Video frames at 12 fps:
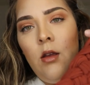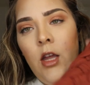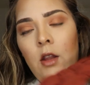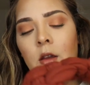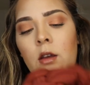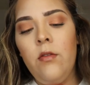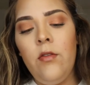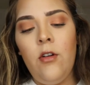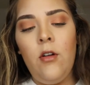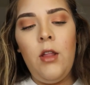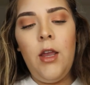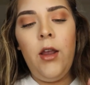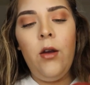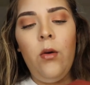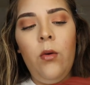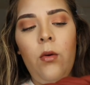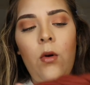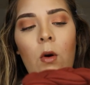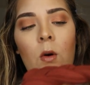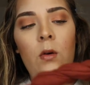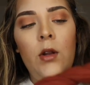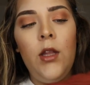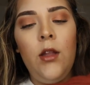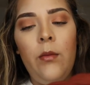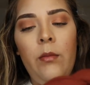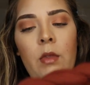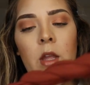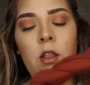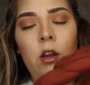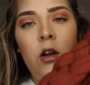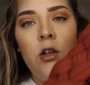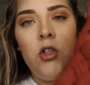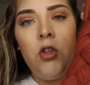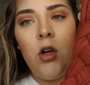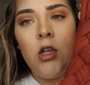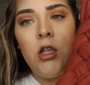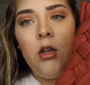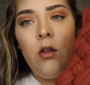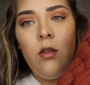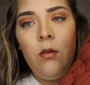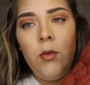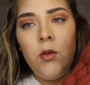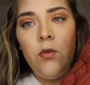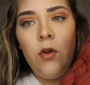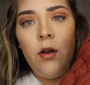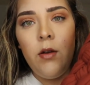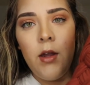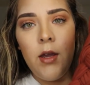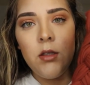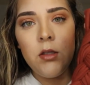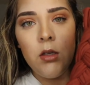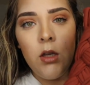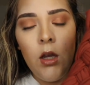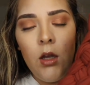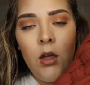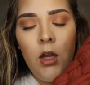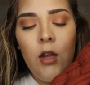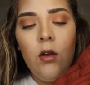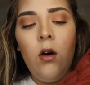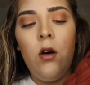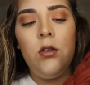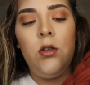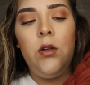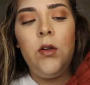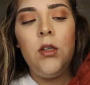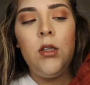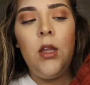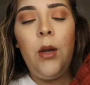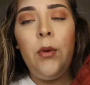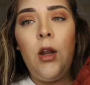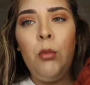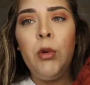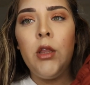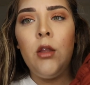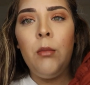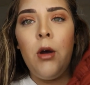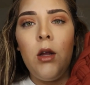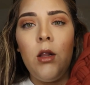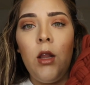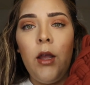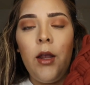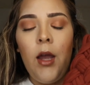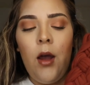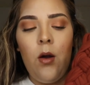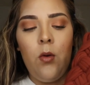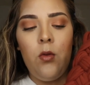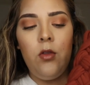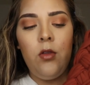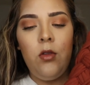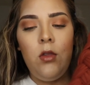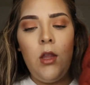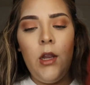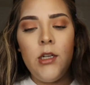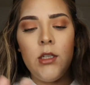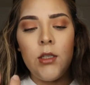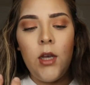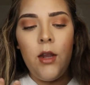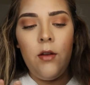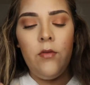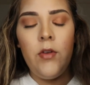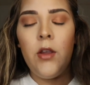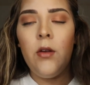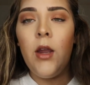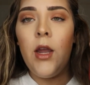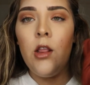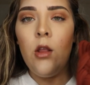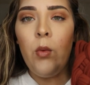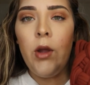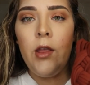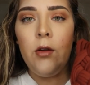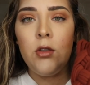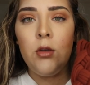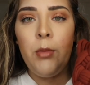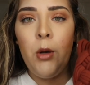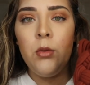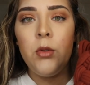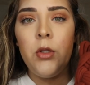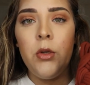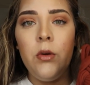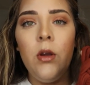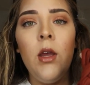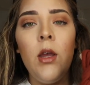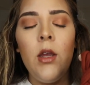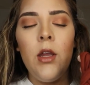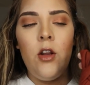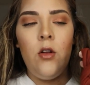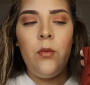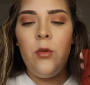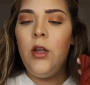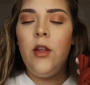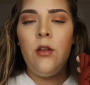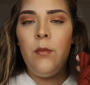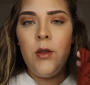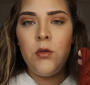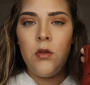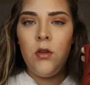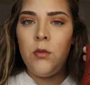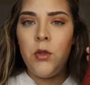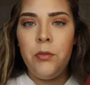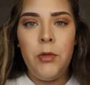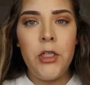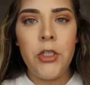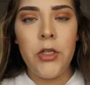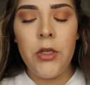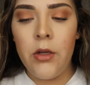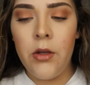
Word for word: And you can feel like holding them, like the construction of them is very nice. And you'll also notice it like when I put them on, like how they just kind of fit your head the way they're supposed to. You don't really have to mess with them too much.